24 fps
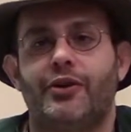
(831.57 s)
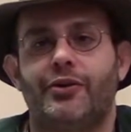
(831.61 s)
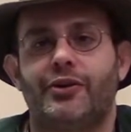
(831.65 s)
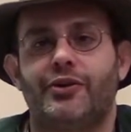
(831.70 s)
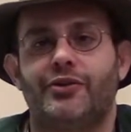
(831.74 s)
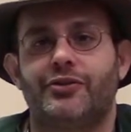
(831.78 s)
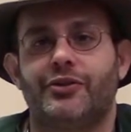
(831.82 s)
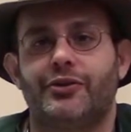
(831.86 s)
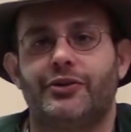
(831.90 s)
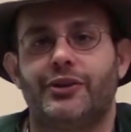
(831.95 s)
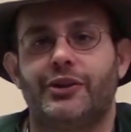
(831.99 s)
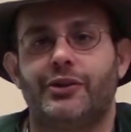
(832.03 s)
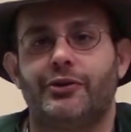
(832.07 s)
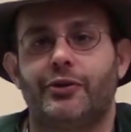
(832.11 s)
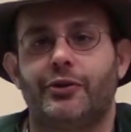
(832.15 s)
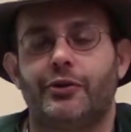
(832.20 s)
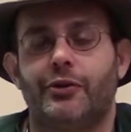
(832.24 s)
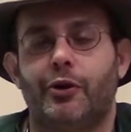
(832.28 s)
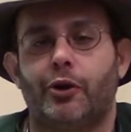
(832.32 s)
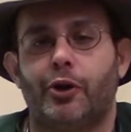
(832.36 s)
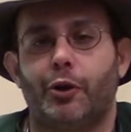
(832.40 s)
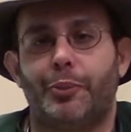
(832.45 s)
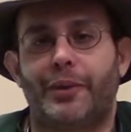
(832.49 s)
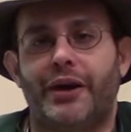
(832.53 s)
You can certainly
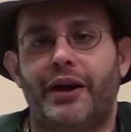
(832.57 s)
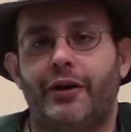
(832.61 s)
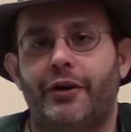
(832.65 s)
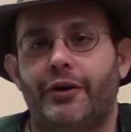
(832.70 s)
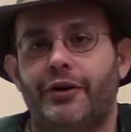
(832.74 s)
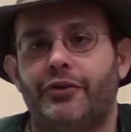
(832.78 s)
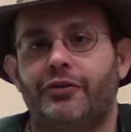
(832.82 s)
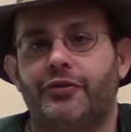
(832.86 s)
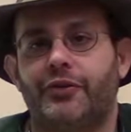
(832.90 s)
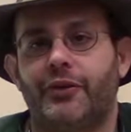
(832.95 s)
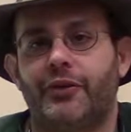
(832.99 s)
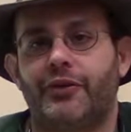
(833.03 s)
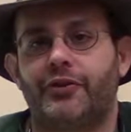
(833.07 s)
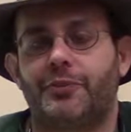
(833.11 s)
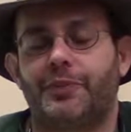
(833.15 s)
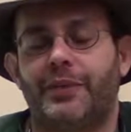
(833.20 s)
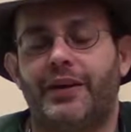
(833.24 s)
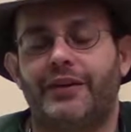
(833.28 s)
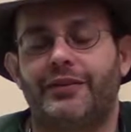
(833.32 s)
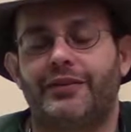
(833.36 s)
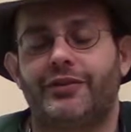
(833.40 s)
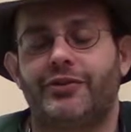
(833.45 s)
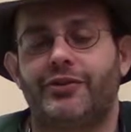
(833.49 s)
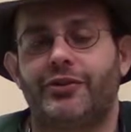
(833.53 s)
learn all about it as far as
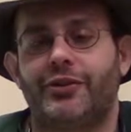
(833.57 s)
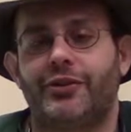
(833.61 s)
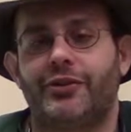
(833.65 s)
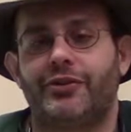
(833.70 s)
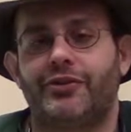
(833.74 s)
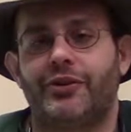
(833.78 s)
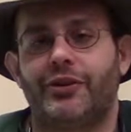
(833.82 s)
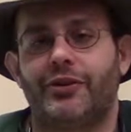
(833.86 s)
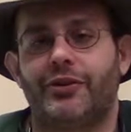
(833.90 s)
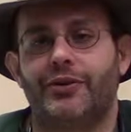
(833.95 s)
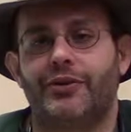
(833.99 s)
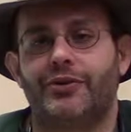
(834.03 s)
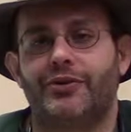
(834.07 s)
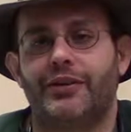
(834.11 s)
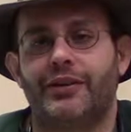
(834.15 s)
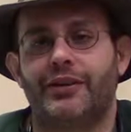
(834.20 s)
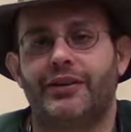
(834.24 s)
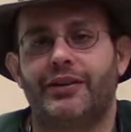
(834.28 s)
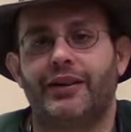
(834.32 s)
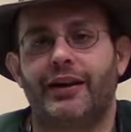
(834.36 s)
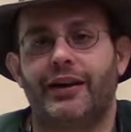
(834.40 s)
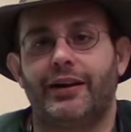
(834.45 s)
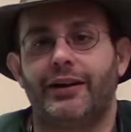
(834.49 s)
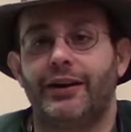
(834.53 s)
pet insurance goes,
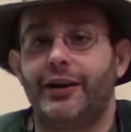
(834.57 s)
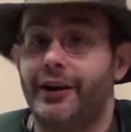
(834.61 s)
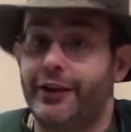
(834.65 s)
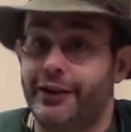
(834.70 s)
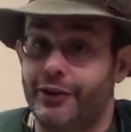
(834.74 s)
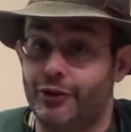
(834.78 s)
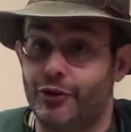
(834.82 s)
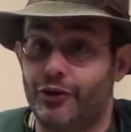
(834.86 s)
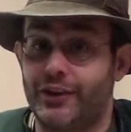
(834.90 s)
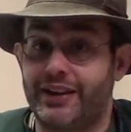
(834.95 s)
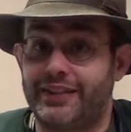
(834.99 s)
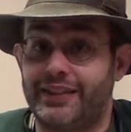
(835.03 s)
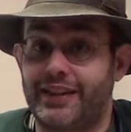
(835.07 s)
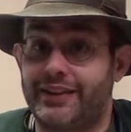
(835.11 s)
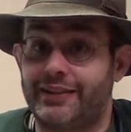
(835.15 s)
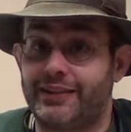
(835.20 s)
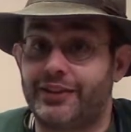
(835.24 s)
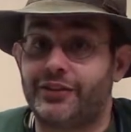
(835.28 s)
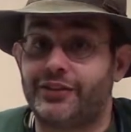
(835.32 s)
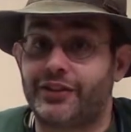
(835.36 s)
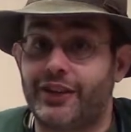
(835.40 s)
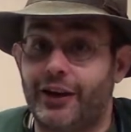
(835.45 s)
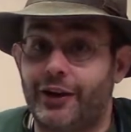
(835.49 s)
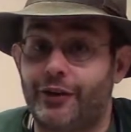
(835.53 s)
and you do get that
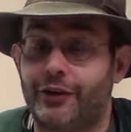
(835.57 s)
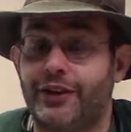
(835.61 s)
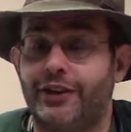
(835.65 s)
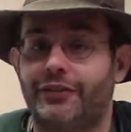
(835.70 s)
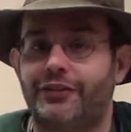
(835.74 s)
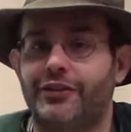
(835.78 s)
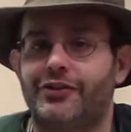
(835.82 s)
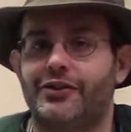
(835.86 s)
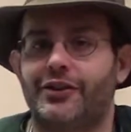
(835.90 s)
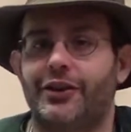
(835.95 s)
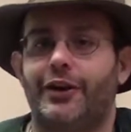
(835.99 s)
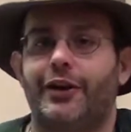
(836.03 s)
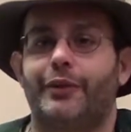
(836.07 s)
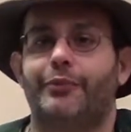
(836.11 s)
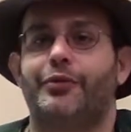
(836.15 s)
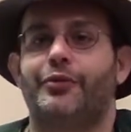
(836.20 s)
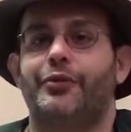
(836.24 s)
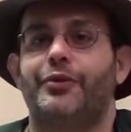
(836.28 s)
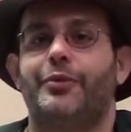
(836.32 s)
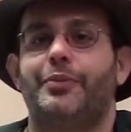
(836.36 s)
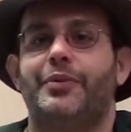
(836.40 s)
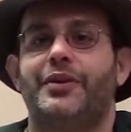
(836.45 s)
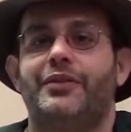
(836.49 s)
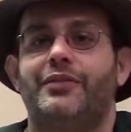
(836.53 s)
discount if you sign up
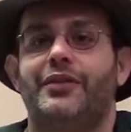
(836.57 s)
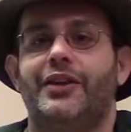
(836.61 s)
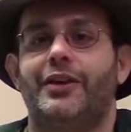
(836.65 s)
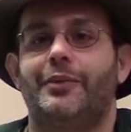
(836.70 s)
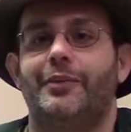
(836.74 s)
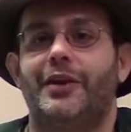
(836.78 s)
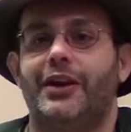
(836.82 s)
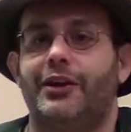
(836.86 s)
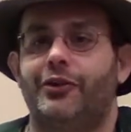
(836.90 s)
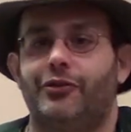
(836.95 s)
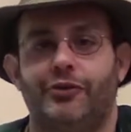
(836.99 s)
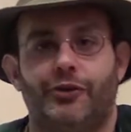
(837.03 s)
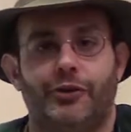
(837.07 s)
through the PVMA.